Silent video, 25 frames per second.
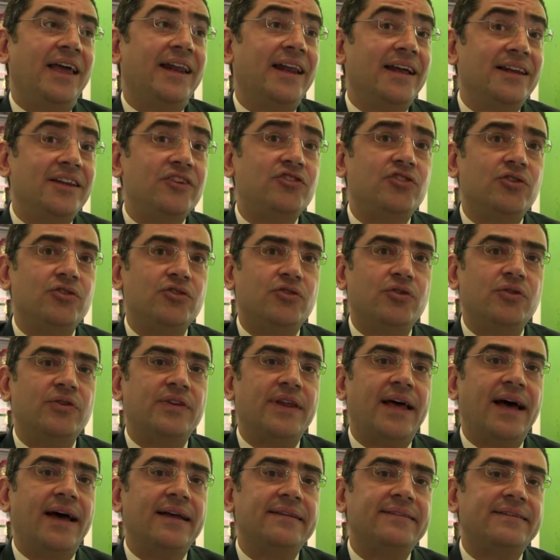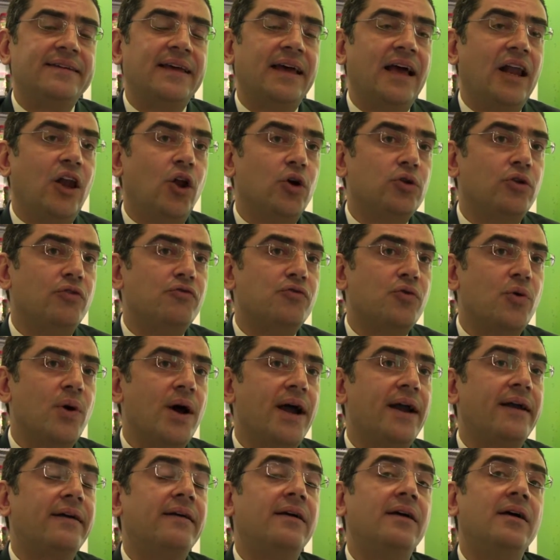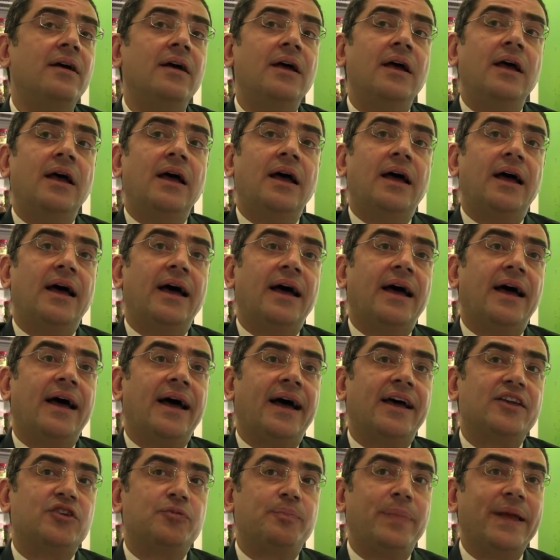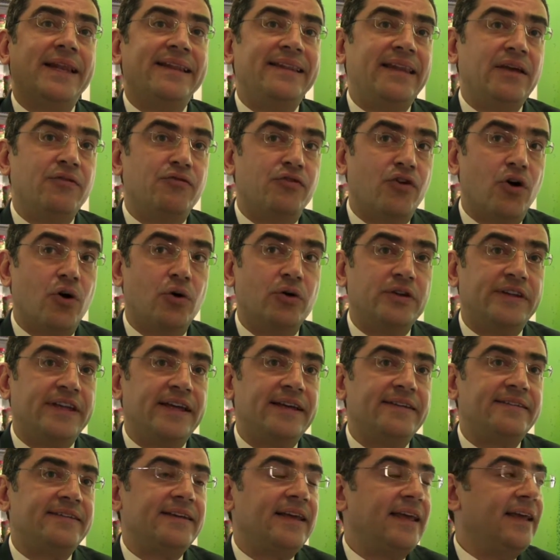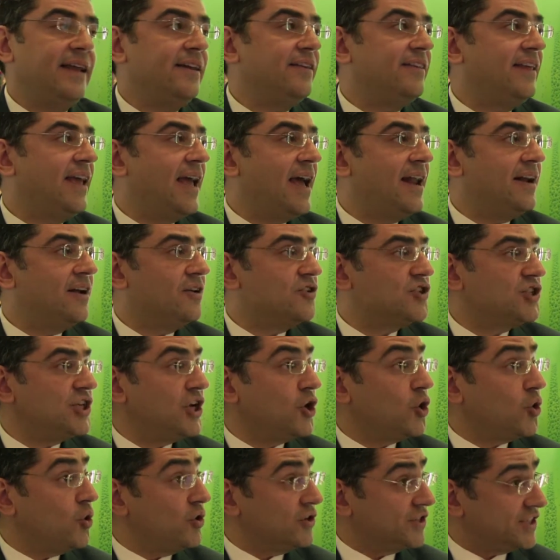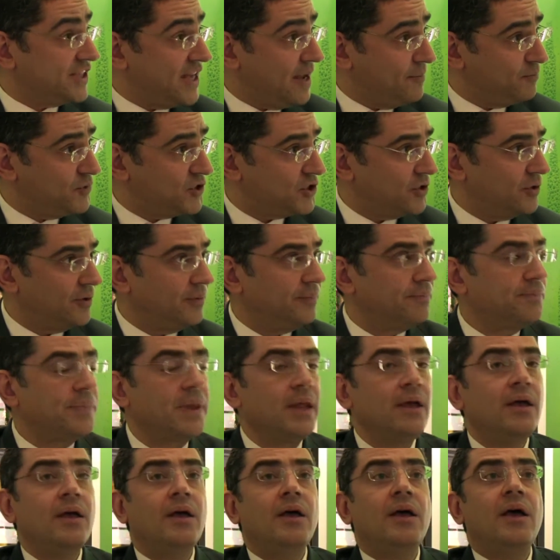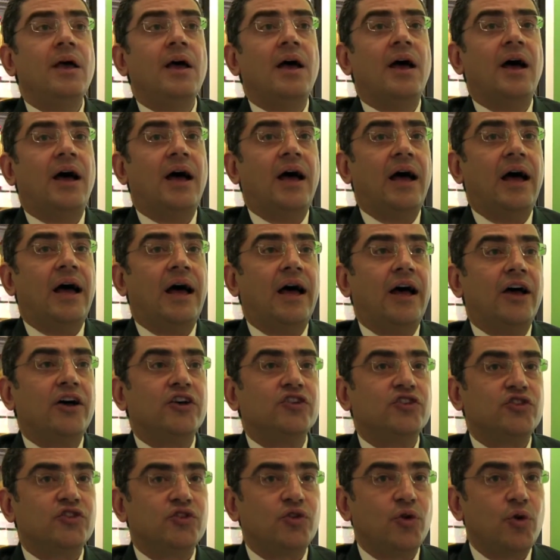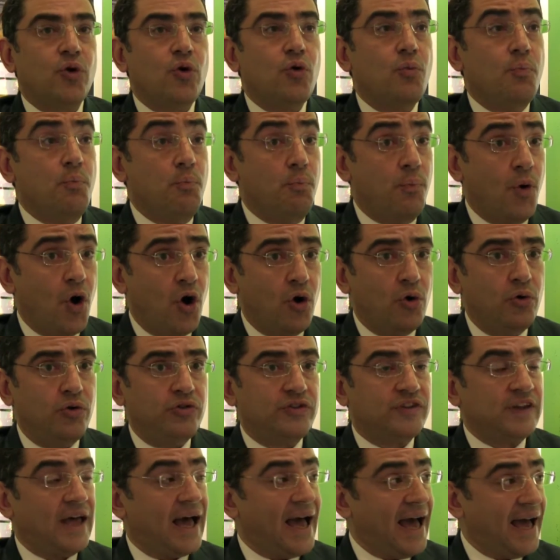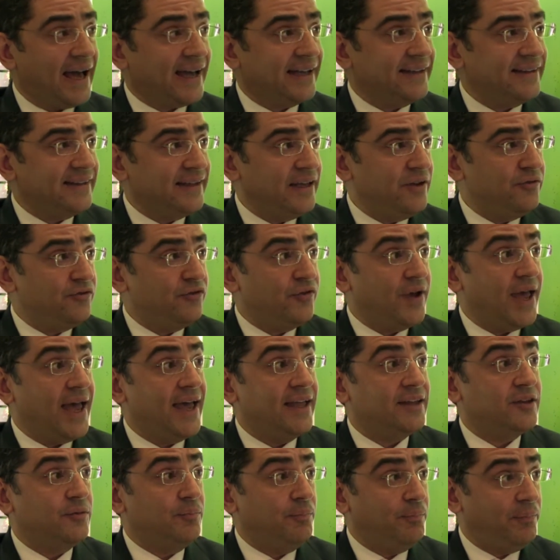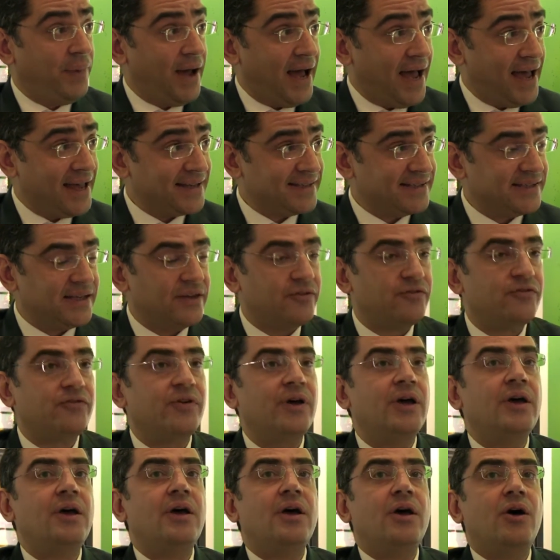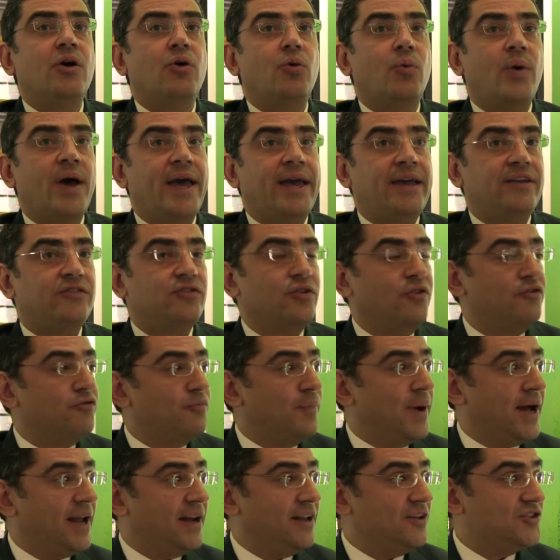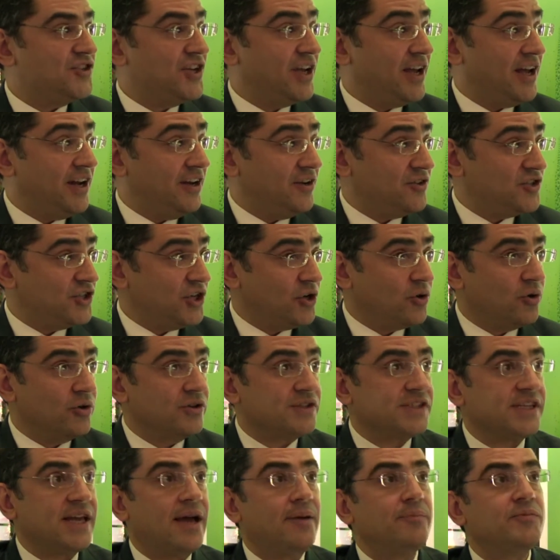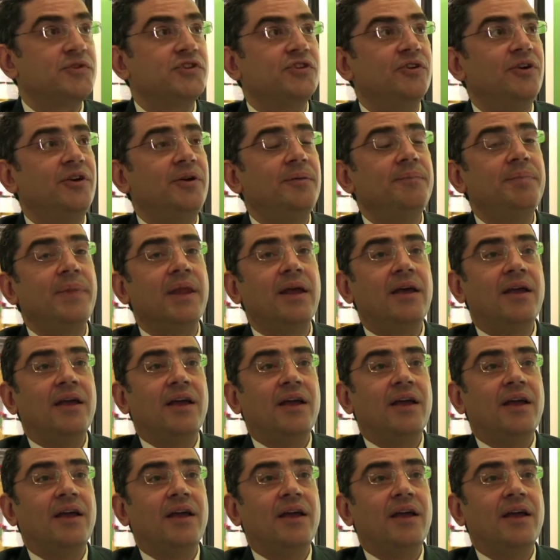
In addition to that, a lot of work has been devoted in the energy consumption. Through both active and passive ways of managing energy consumption,